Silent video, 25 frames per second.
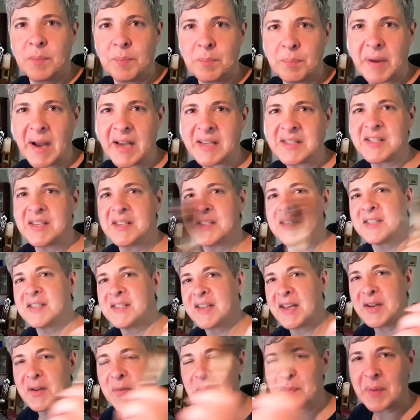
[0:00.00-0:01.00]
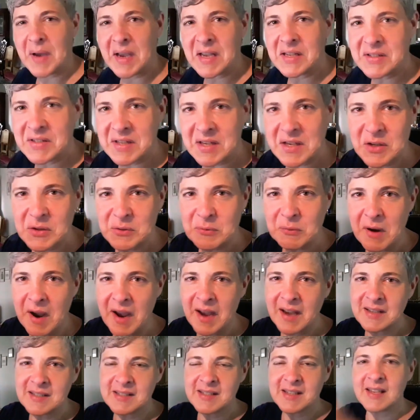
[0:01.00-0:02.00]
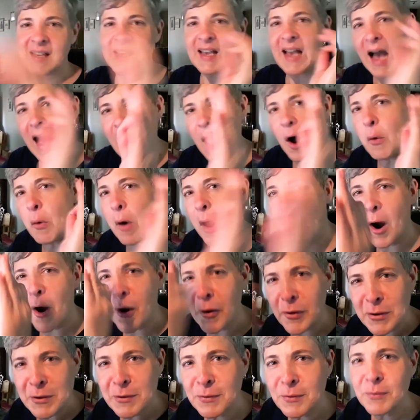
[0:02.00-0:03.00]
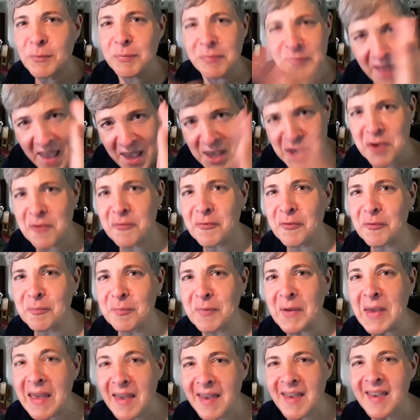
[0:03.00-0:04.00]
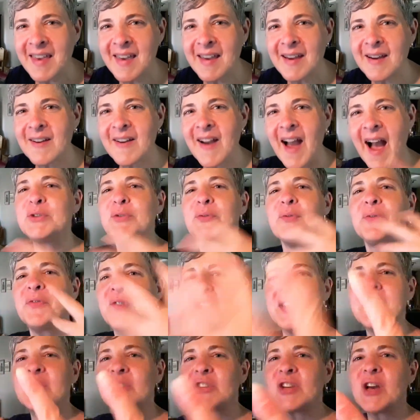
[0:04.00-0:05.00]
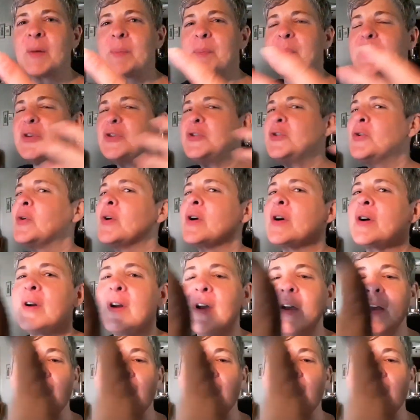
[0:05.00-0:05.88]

Pisces ascendant, Pisces rising. How are you? Thank you for being here to finish up your